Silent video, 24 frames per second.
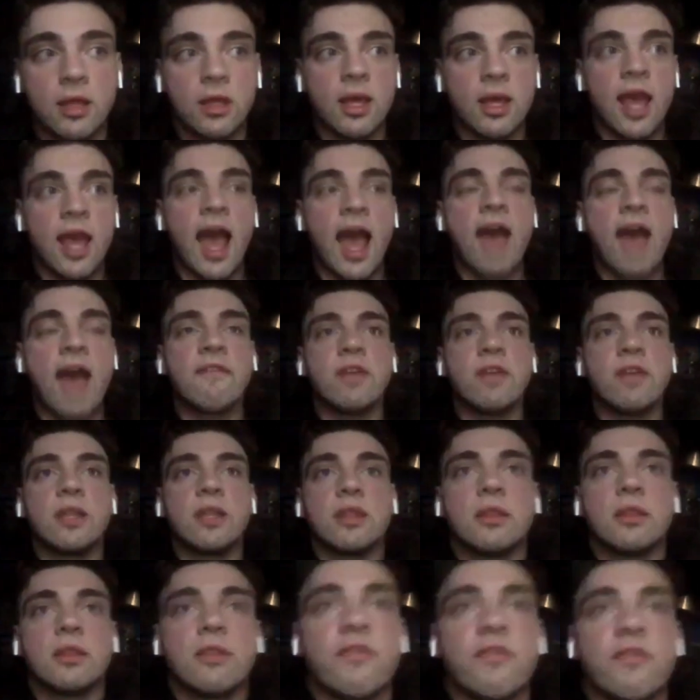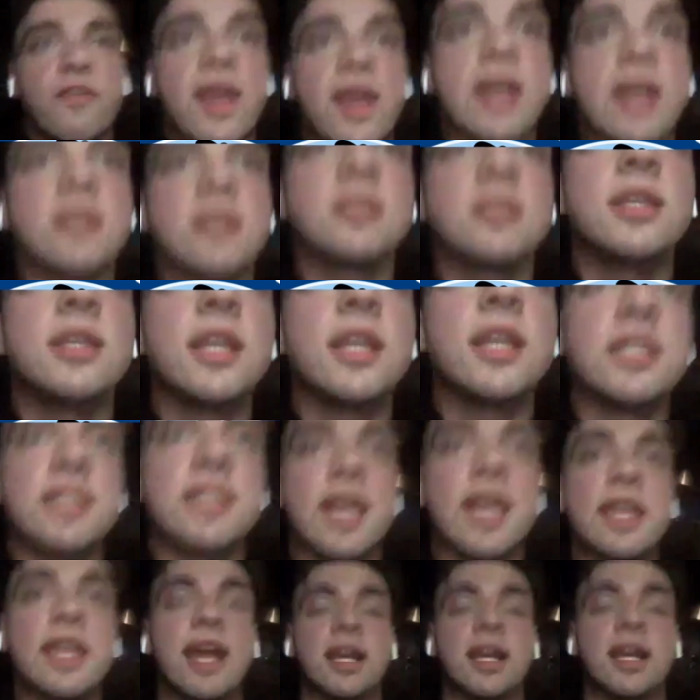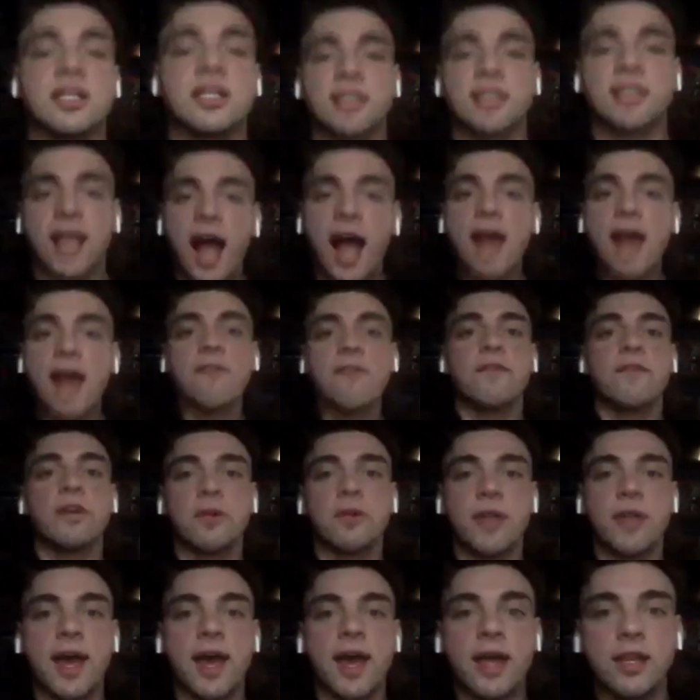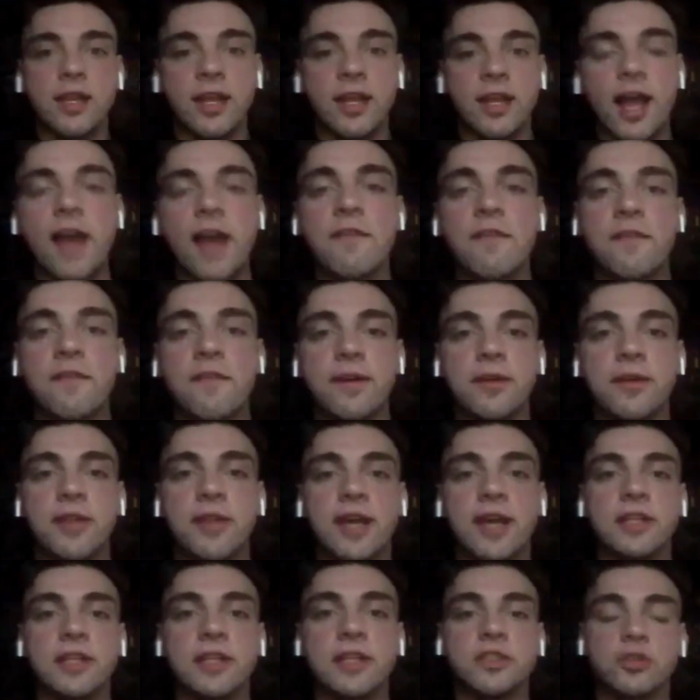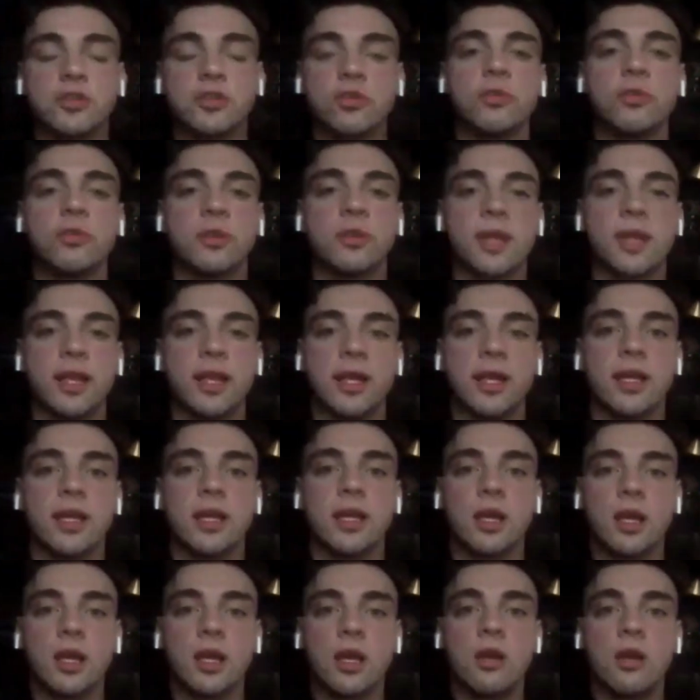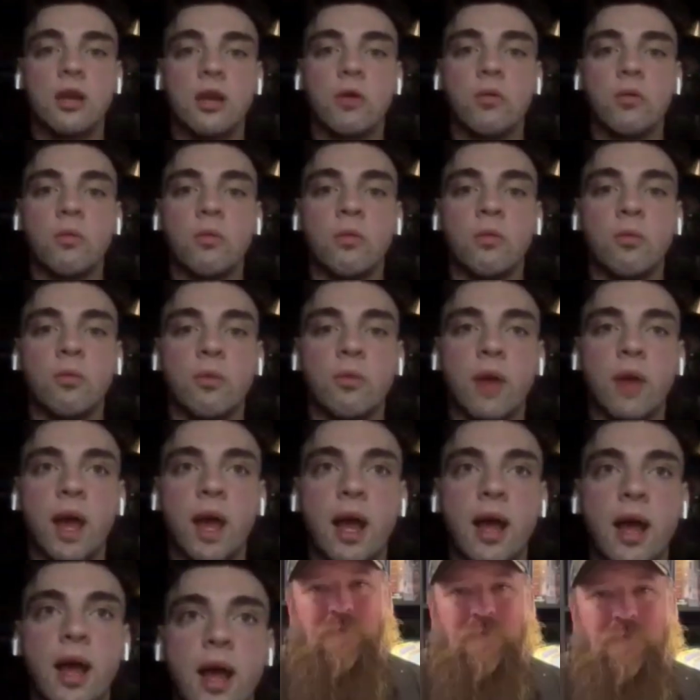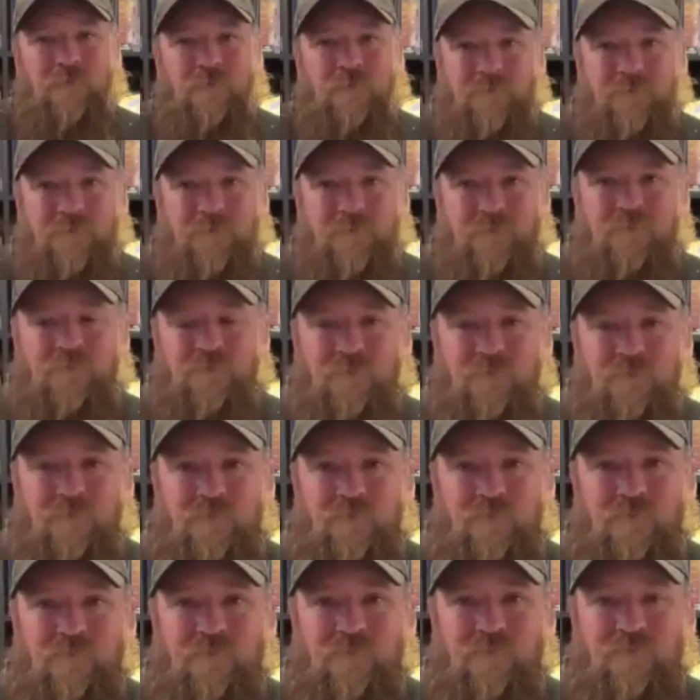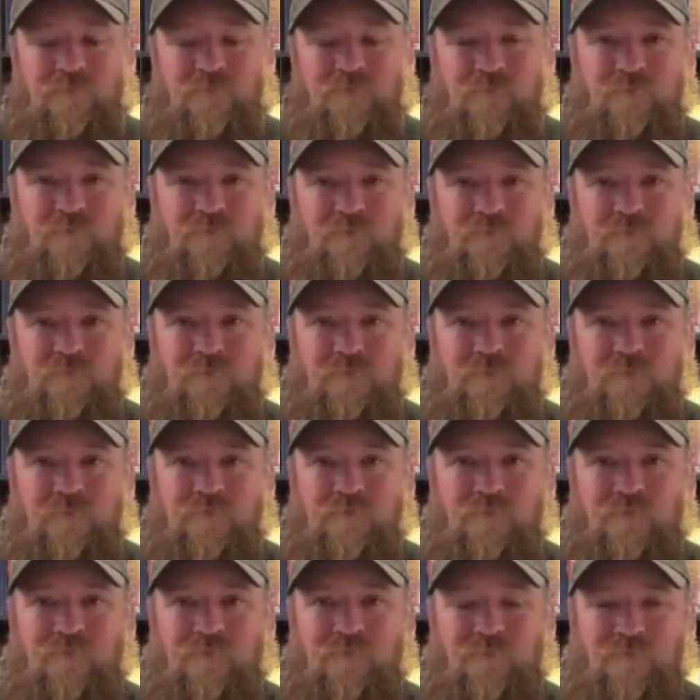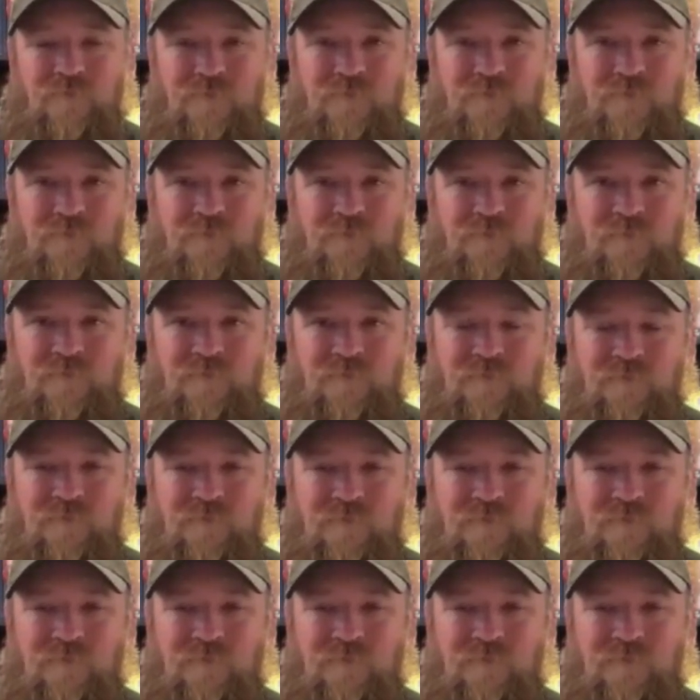having fans like say that, because like I feel that it's cool that like I'm on the, you know, the come up in